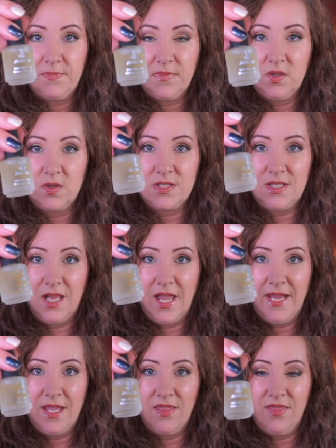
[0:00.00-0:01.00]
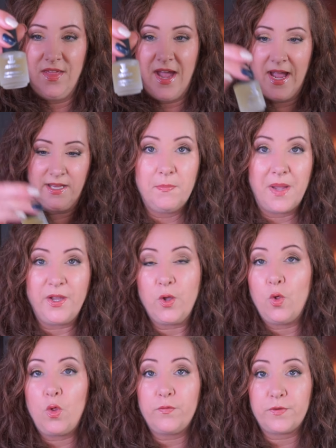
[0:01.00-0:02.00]
looks like that. My
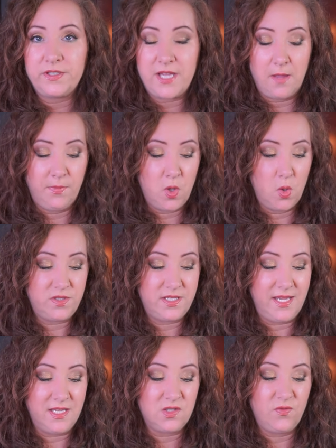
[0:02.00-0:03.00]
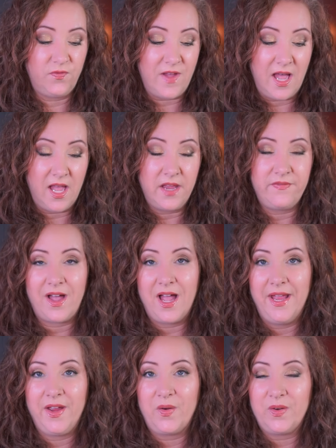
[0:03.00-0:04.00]
goal for top coats is five.
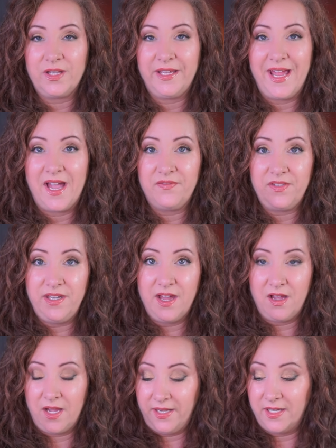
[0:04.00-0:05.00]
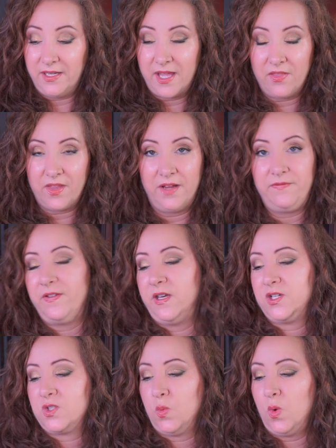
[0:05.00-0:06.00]
I currently have nine now that I
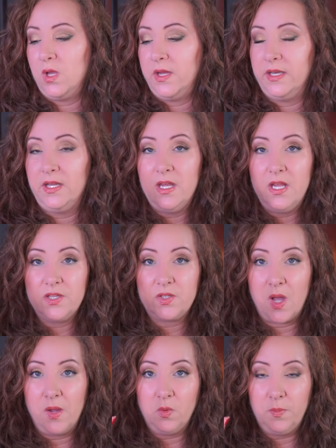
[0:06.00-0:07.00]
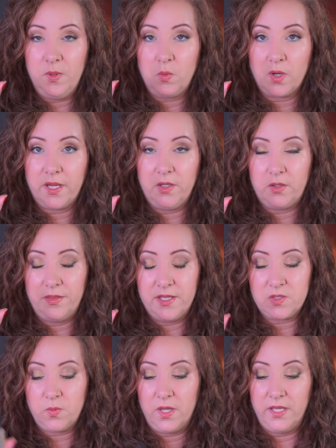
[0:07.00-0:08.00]
finished one. So I will be working on
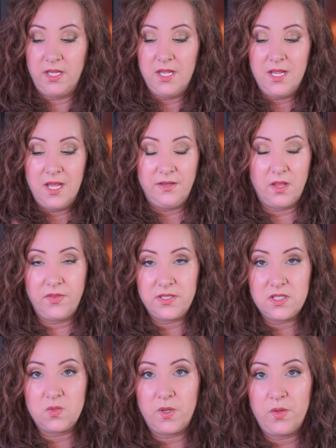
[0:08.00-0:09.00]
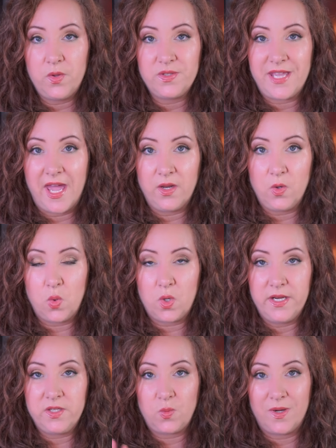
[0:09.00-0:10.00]
this one. Now this is one of those
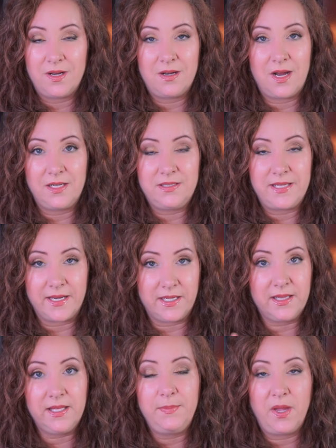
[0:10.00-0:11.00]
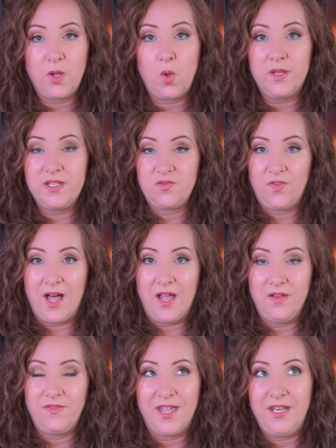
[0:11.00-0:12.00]
categories where technically my goal is
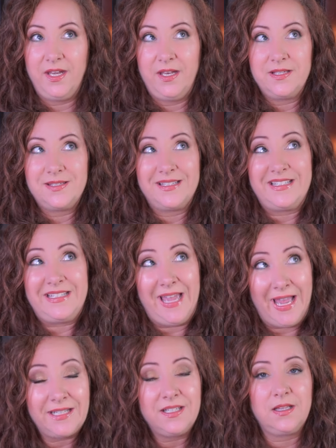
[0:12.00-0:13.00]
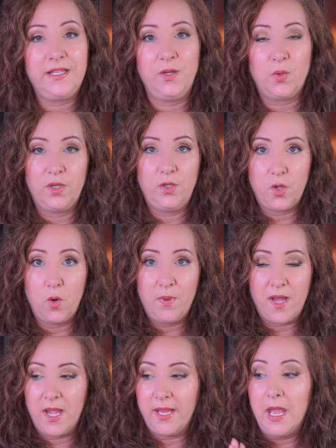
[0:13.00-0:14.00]
five and it is technically on a
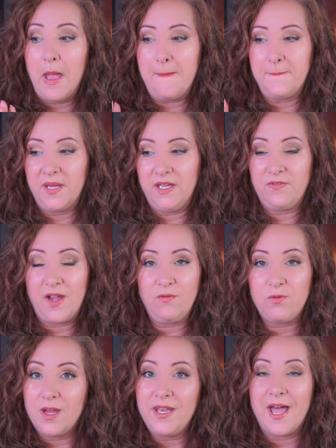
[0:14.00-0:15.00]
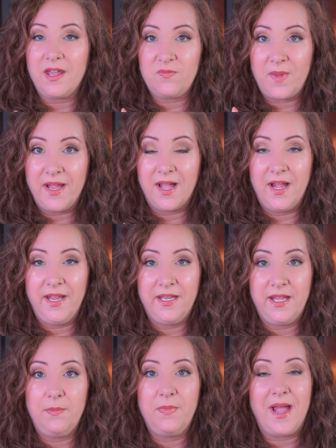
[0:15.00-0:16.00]
no-buy. But if I run out of my
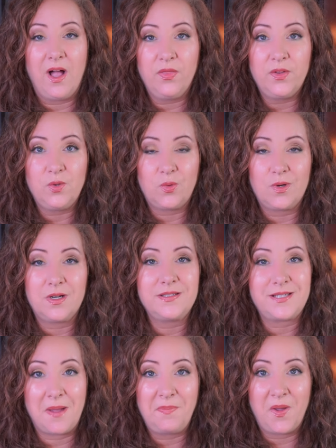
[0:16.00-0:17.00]
INM out the door top